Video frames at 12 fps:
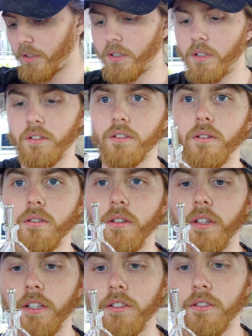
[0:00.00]
And so then
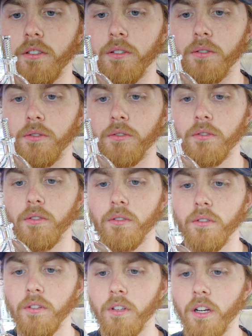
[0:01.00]
that just goes
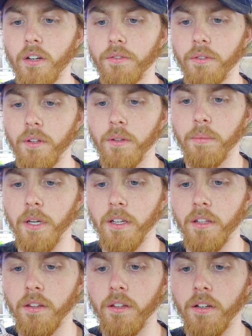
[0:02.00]
carefully
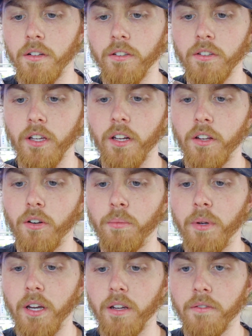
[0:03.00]
back in there. Just kind of go
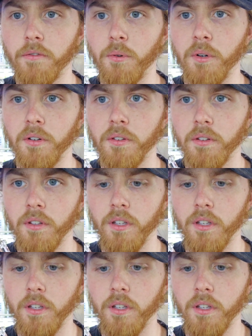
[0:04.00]
back and forth